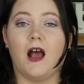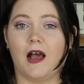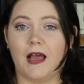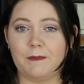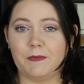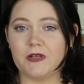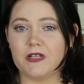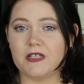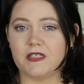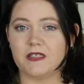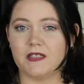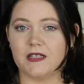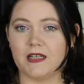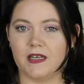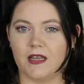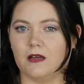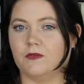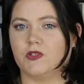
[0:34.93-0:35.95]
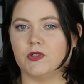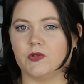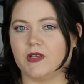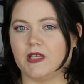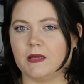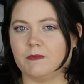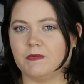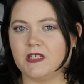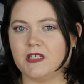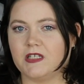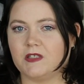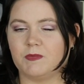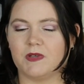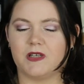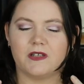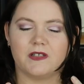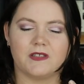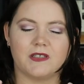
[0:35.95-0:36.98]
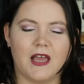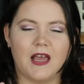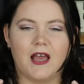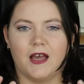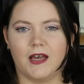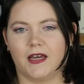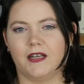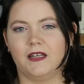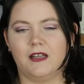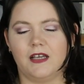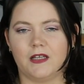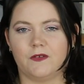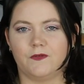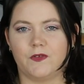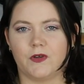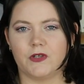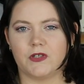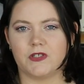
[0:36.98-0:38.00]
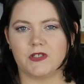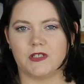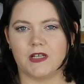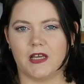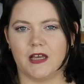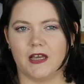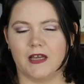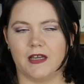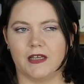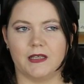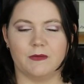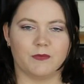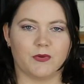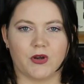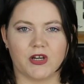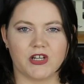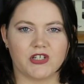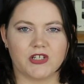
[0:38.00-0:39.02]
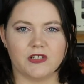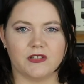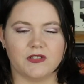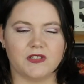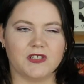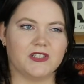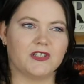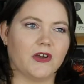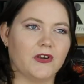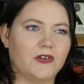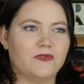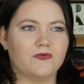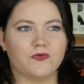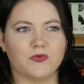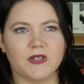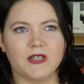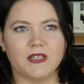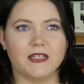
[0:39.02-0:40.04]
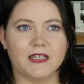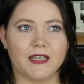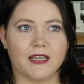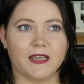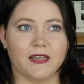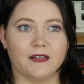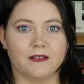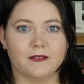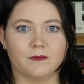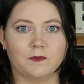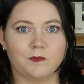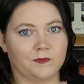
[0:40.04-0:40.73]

I personally love doing empties because unlike first impressions, you don't really get